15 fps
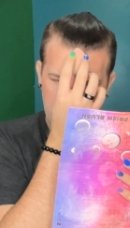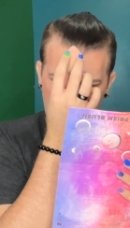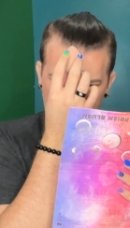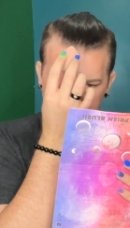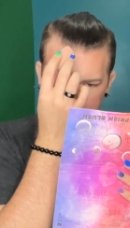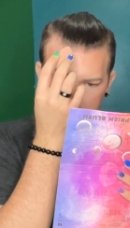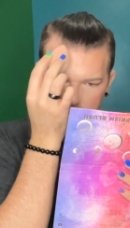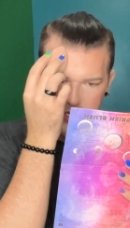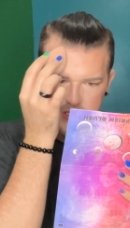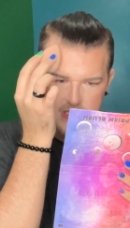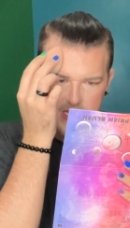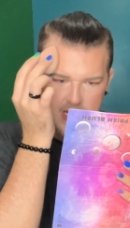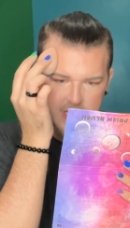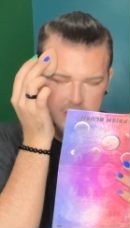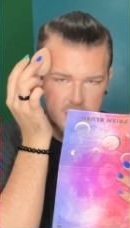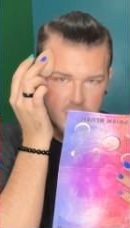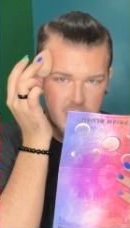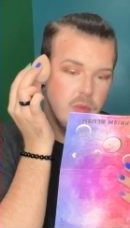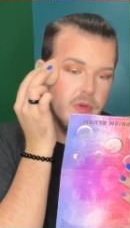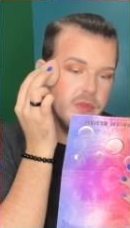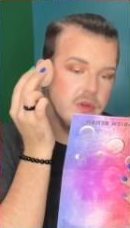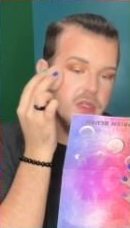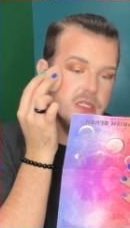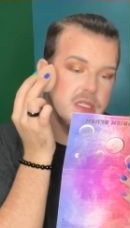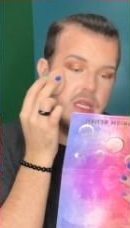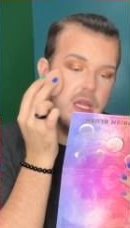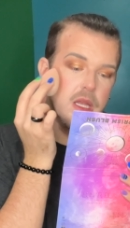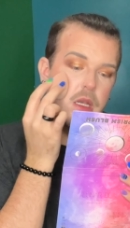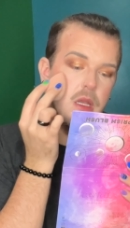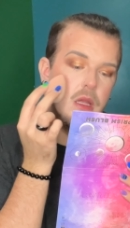you come in contact with your
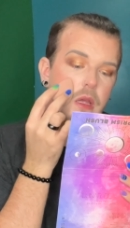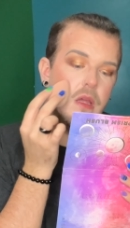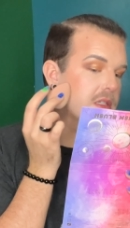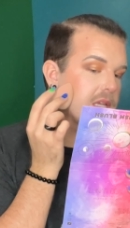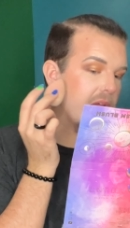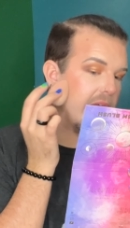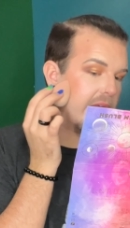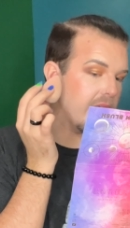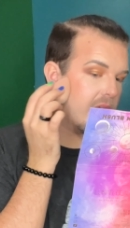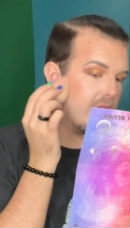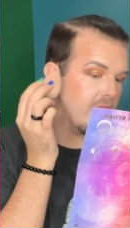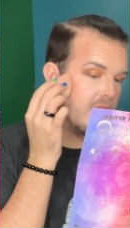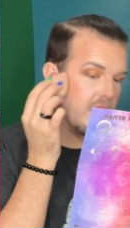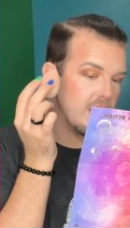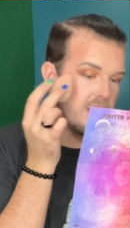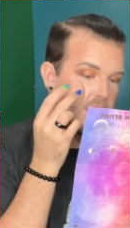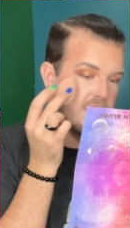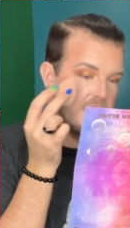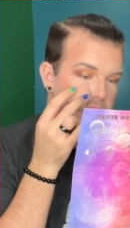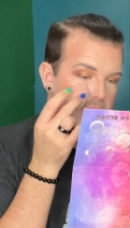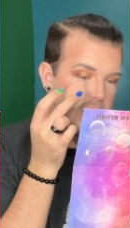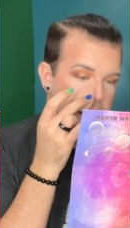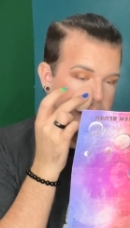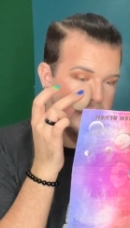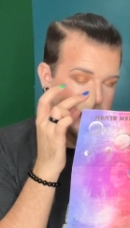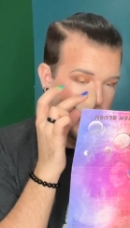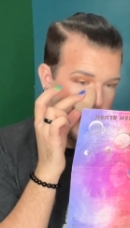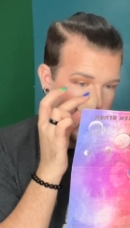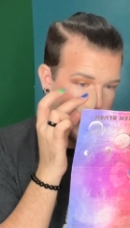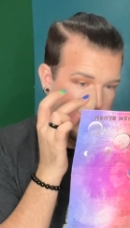skin, take the
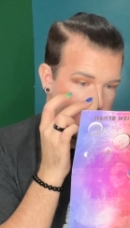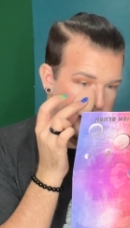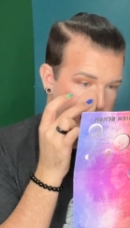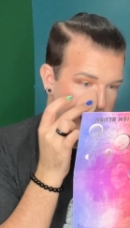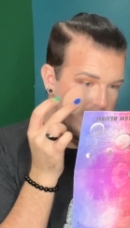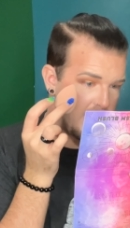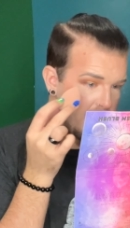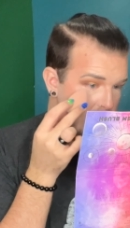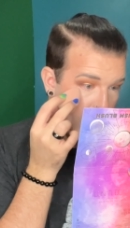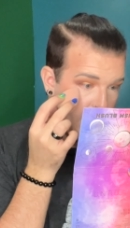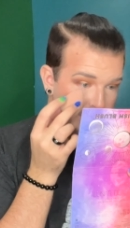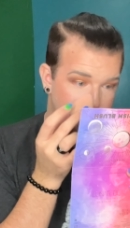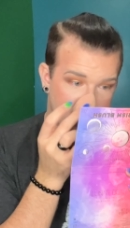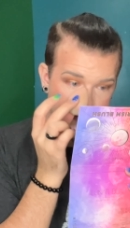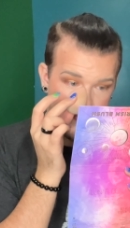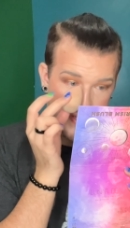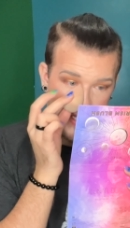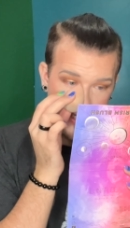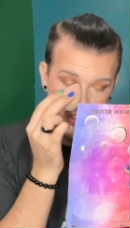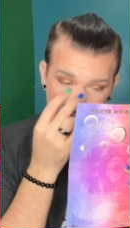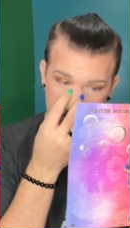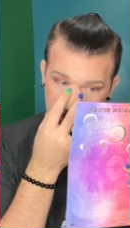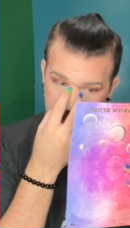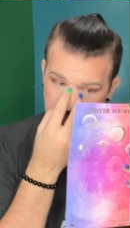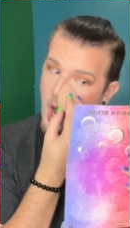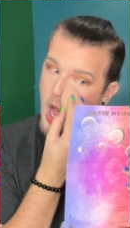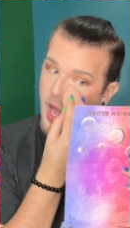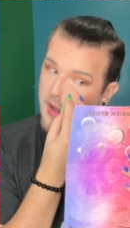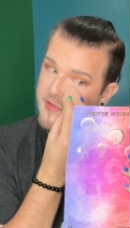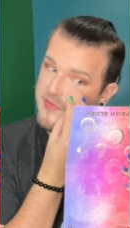entirety of the sponge
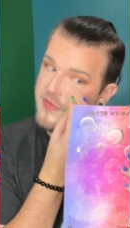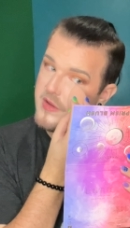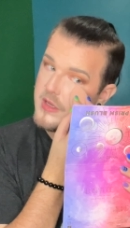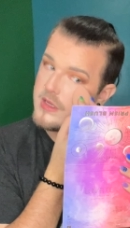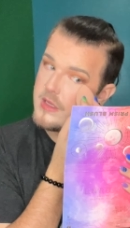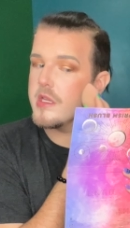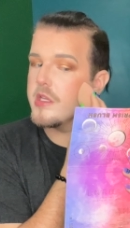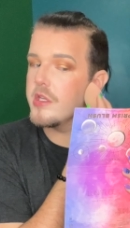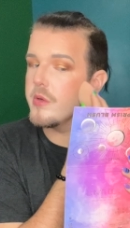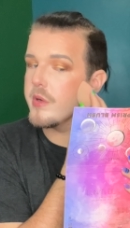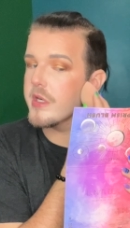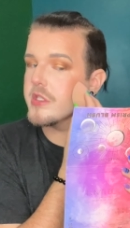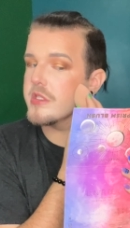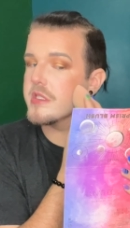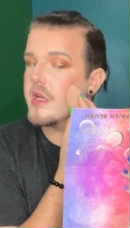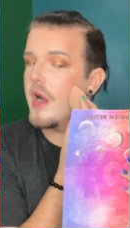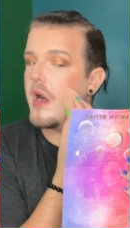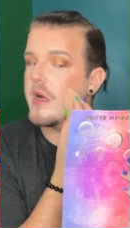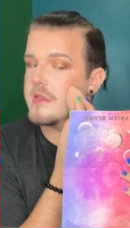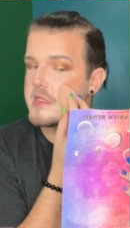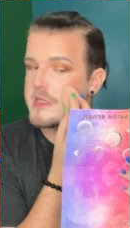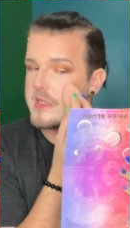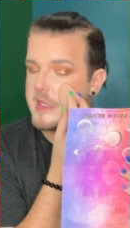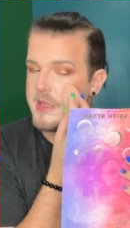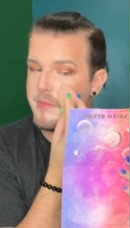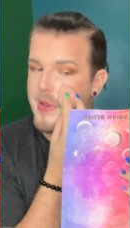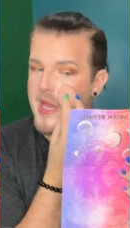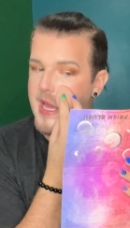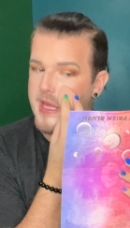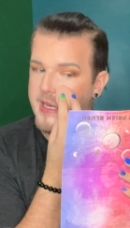off. You are just constantly
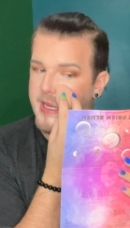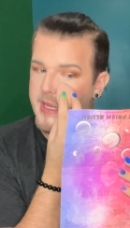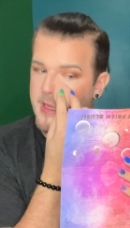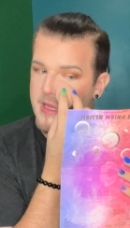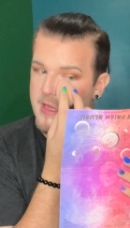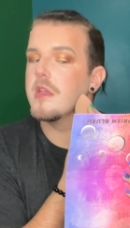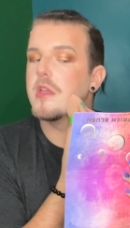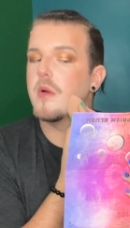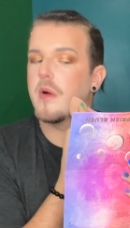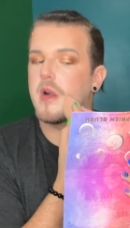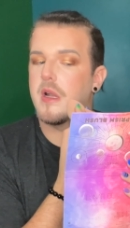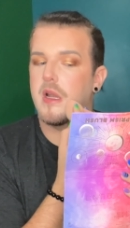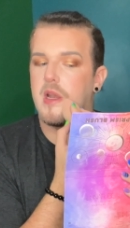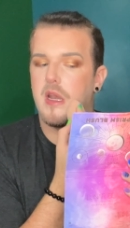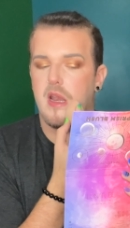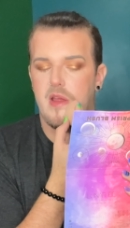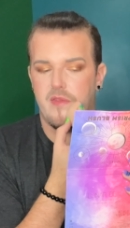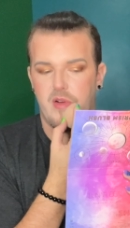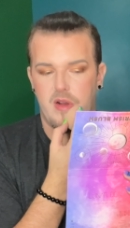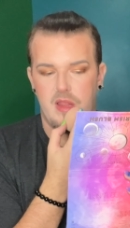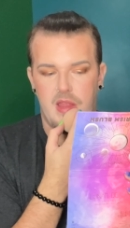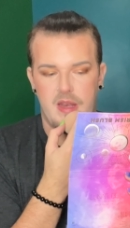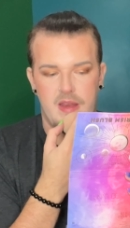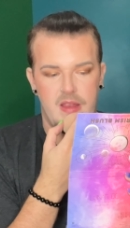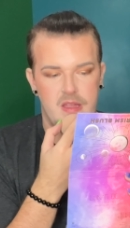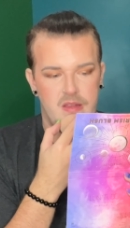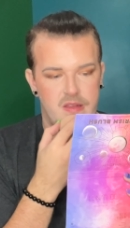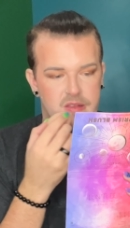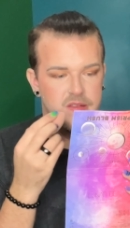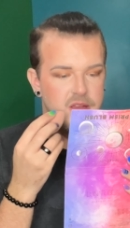patting. You are never letting
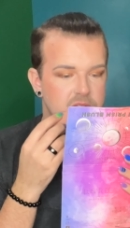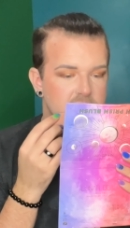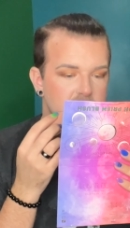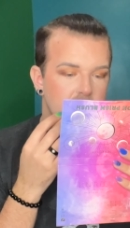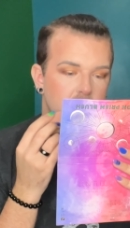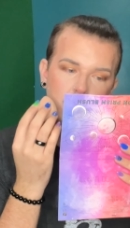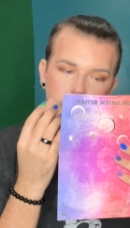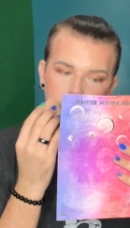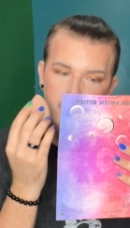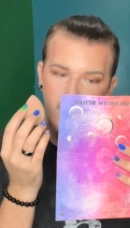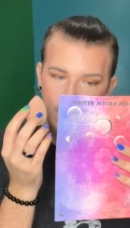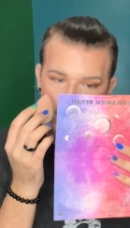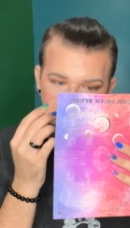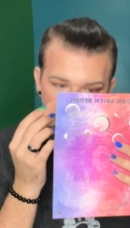it sit. You are not